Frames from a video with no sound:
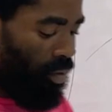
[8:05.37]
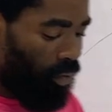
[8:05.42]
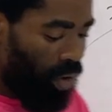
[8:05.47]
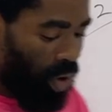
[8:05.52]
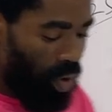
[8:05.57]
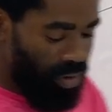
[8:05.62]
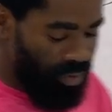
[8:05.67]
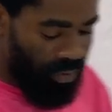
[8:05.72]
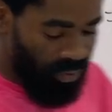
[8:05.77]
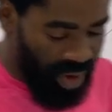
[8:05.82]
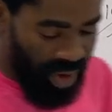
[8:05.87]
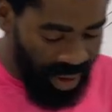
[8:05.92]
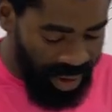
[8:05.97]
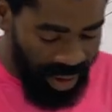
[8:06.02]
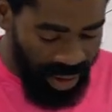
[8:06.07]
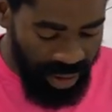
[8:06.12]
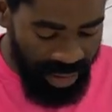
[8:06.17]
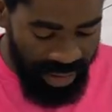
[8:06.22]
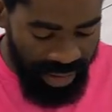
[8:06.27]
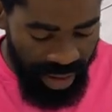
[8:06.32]
the following
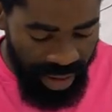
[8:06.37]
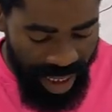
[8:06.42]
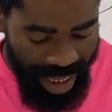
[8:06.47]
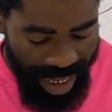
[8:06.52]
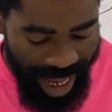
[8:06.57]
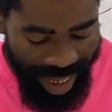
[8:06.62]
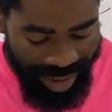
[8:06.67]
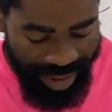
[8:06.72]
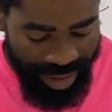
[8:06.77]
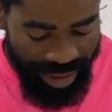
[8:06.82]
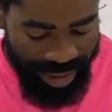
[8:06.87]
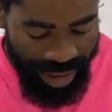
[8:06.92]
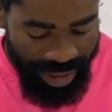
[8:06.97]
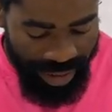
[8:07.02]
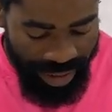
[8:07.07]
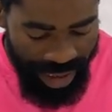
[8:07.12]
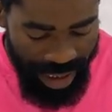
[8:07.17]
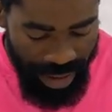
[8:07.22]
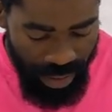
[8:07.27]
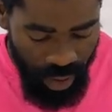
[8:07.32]
fractions in
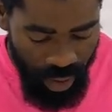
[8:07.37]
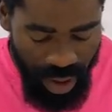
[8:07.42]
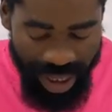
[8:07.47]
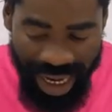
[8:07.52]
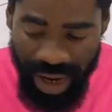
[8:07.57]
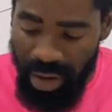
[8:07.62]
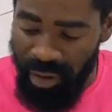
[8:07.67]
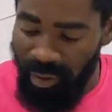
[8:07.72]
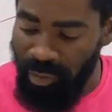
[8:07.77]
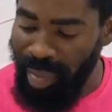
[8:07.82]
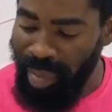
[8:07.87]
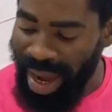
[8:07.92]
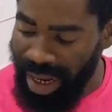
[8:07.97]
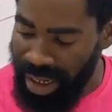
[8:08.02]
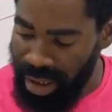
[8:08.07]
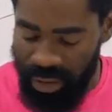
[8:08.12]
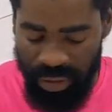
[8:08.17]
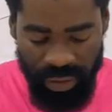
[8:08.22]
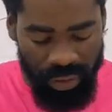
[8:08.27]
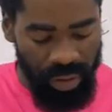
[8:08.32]
ascending order of
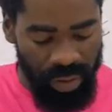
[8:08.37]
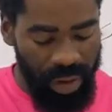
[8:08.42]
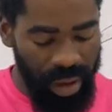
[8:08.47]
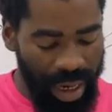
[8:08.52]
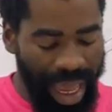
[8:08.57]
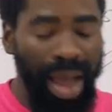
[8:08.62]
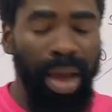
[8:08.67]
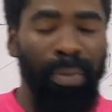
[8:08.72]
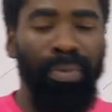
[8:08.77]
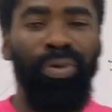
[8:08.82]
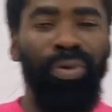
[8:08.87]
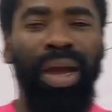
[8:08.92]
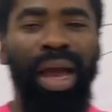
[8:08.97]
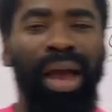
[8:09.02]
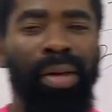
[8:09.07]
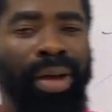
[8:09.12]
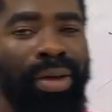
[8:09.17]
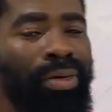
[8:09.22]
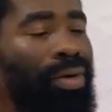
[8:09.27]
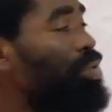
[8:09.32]
magnitude. How
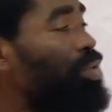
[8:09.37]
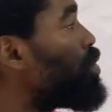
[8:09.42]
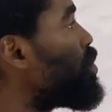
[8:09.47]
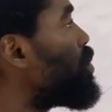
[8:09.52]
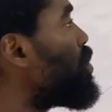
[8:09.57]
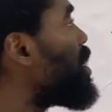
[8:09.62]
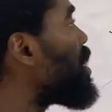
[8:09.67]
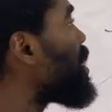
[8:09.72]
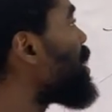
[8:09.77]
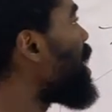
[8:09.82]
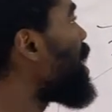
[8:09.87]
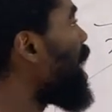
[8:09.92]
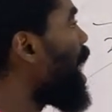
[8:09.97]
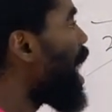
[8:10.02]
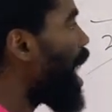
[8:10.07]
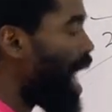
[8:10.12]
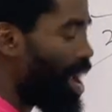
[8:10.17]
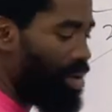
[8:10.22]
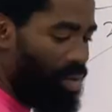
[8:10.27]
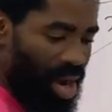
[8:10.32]
am I going to do this?
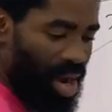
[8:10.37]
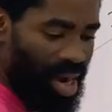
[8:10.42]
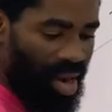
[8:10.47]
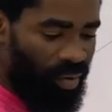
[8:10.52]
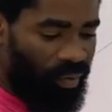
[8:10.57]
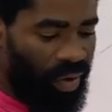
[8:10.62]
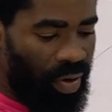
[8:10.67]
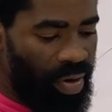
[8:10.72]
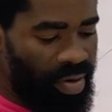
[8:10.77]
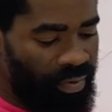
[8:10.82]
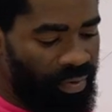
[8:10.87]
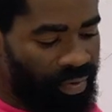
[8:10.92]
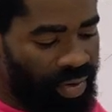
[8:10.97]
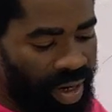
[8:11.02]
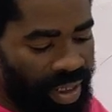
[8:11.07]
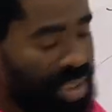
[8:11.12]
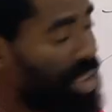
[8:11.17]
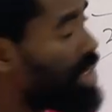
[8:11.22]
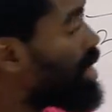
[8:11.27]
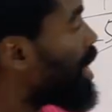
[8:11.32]
Arrange the following
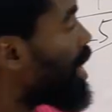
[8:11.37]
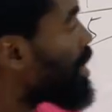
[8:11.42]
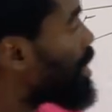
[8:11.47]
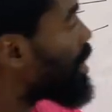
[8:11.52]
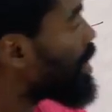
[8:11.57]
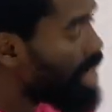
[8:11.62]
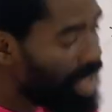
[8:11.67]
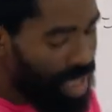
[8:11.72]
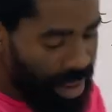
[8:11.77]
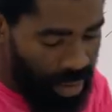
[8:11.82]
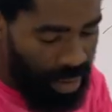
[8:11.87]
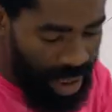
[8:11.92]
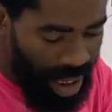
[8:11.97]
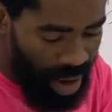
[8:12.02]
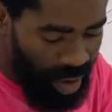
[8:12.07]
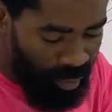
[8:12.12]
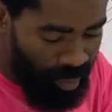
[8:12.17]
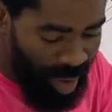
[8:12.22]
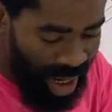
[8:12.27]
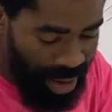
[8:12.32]
fraction in ascending
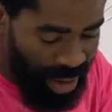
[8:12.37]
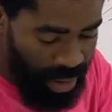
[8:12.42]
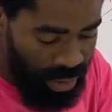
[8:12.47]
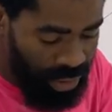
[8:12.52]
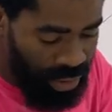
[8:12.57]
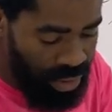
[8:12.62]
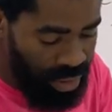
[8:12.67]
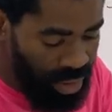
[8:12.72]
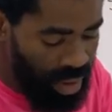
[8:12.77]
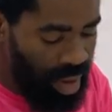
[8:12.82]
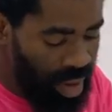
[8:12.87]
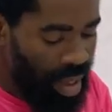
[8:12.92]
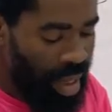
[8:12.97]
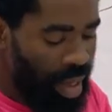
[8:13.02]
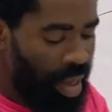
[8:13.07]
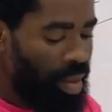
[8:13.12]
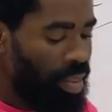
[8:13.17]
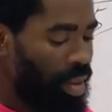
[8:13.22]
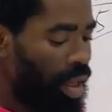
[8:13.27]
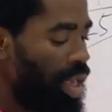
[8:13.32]
order of magnitude.
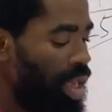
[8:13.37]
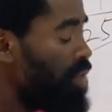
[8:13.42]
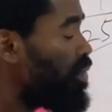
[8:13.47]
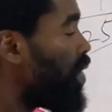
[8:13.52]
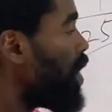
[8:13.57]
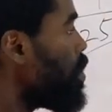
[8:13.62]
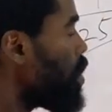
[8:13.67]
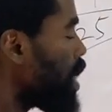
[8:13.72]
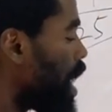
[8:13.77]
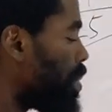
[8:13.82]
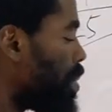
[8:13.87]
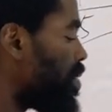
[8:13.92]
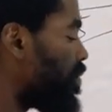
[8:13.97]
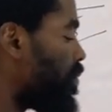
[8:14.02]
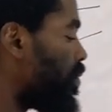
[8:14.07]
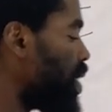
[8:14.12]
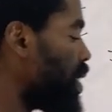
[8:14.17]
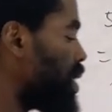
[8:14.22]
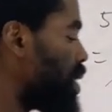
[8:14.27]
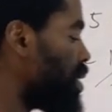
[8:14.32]
Now, if I look at
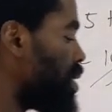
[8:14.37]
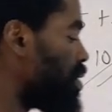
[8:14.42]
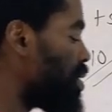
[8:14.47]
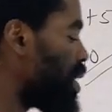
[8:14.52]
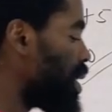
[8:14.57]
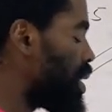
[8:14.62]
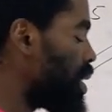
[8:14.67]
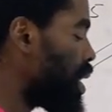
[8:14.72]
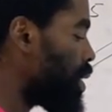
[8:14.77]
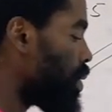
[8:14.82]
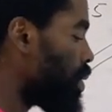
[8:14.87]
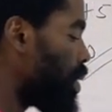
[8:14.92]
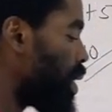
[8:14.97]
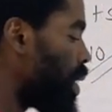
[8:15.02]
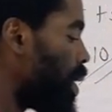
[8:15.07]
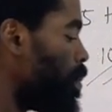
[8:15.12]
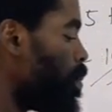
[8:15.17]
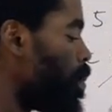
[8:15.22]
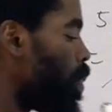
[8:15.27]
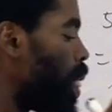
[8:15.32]
my fractions, I check,
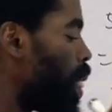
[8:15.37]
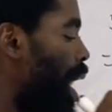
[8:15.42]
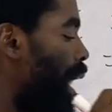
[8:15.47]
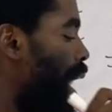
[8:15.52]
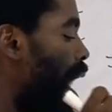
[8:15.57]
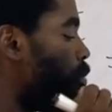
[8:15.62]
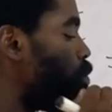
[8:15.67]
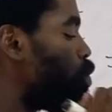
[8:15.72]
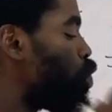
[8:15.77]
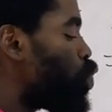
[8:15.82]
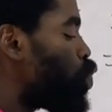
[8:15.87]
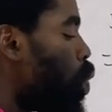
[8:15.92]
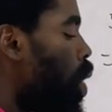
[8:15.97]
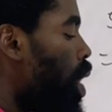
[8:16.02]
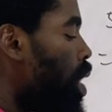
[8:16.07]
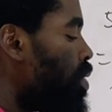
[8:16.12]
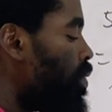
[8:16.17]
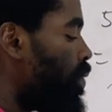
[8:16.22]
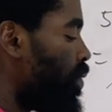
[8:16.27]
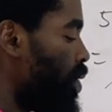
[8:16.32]
okay, I have
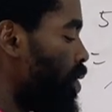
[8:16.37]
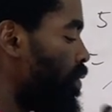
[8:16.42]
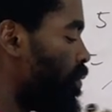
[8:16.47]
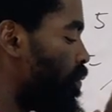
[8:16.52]
12,